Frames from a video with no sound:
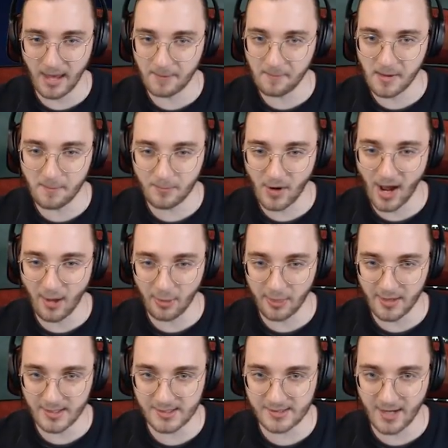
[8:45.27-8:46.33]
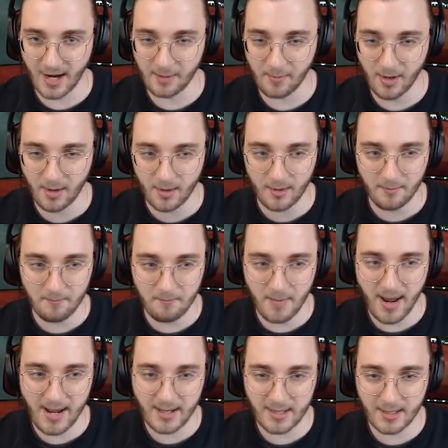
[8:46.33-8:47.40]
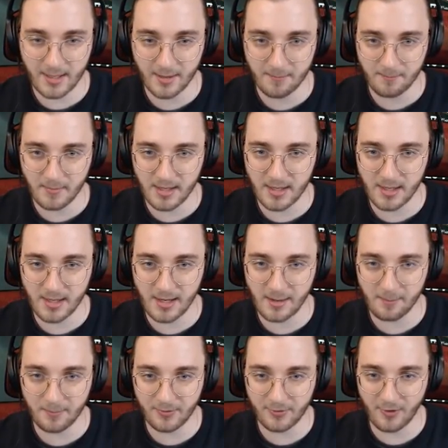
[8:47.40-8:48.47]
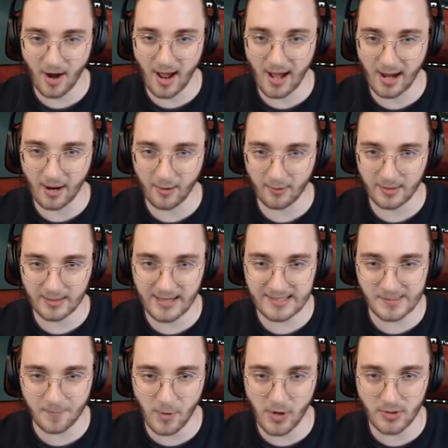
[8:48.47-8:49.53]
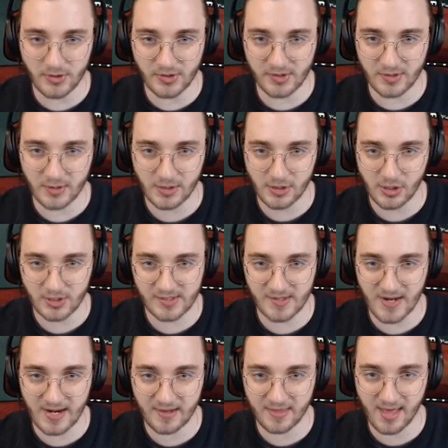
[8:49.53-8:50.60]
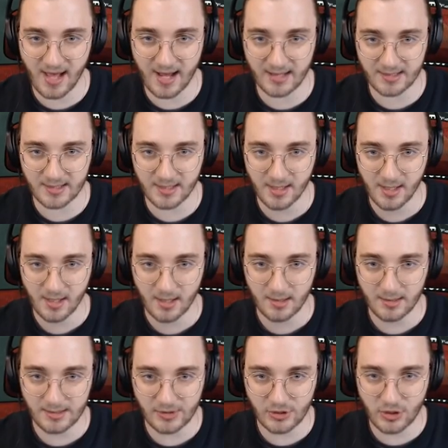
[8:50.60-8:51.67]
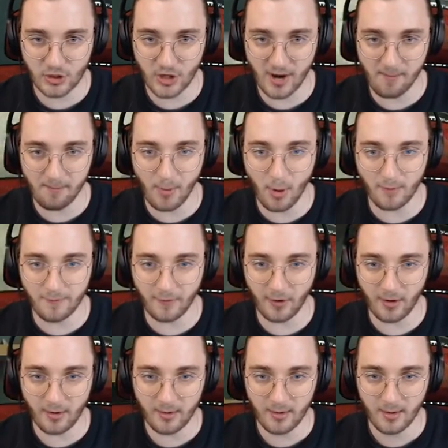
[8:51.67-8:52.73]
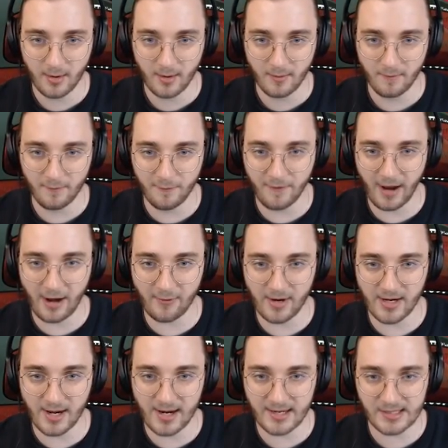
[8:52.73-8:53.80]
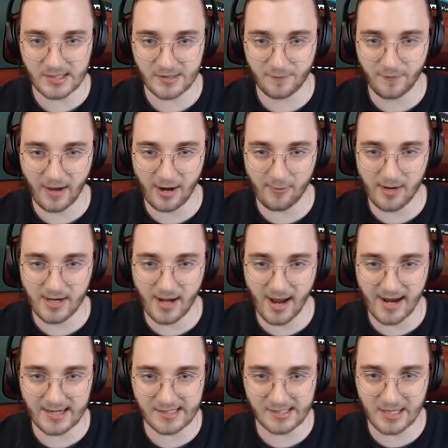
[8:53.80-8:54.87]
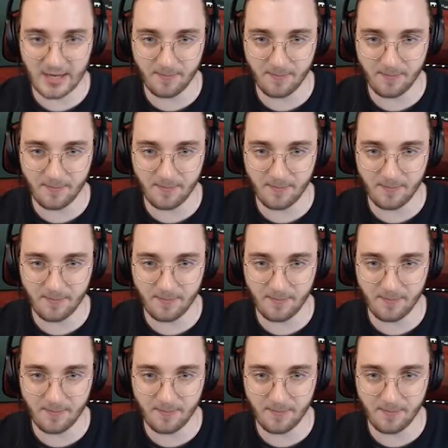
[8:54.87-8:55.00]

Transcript: Make me proud this time. Make me proud. Let's boost, just like that. Let's jump over. Very nice, very nice.